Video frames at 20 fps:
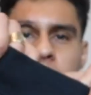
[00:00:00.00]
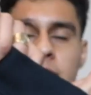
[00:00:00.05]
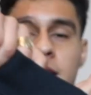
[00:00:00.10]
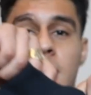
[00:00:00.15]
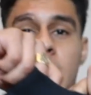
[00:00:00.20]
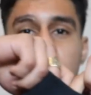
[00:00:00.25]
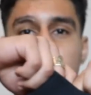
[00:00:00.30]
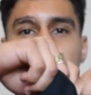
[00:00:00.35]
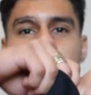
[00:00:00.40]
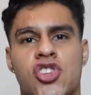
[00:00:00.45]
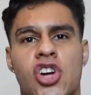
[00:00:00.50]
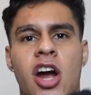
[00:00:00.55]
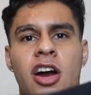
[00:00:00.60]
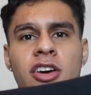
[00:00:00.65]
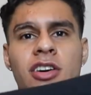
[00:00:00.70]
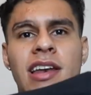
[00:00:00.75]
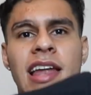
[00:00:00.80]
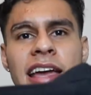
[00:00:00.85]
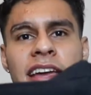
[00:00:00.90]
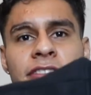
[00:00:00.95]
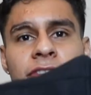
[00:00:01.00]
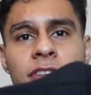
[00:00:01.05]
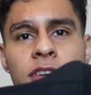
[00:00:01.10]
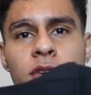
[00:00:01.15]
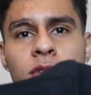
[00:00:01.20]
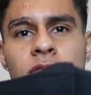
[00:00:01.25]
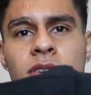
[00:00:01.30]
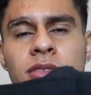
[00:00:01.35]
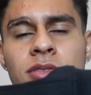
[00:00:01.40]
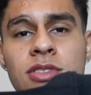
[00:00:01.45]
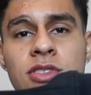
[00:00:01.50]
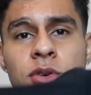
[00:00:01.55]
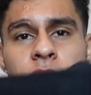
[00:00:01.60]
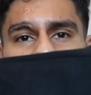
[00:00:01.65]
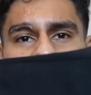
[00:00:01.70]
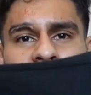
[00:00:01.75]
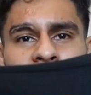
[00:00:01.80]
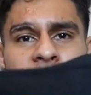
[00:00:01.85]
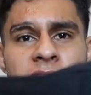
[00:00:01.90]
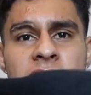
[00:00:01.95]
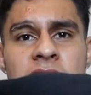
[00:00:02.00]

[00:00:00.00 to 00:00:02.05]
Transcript: like that jogger-like feel towards the